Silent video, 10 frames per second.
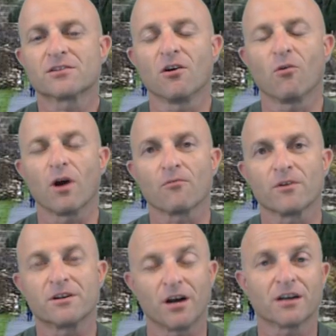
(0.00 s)
So a
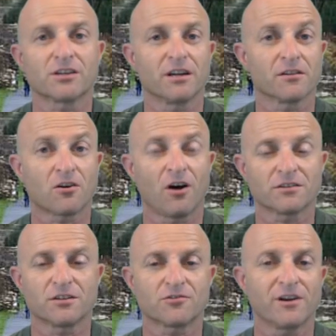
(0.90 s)
reduction in the
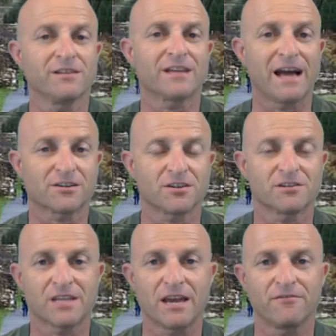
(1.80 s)
cost of
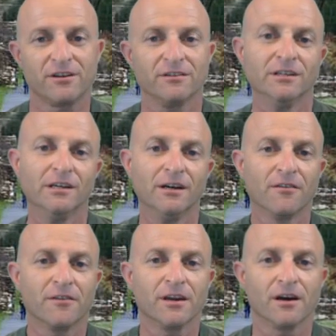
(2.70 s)
transaction, saving
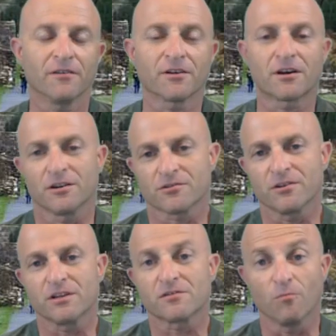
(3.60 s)
the
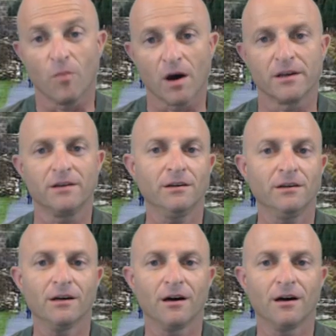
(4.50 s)
country's money,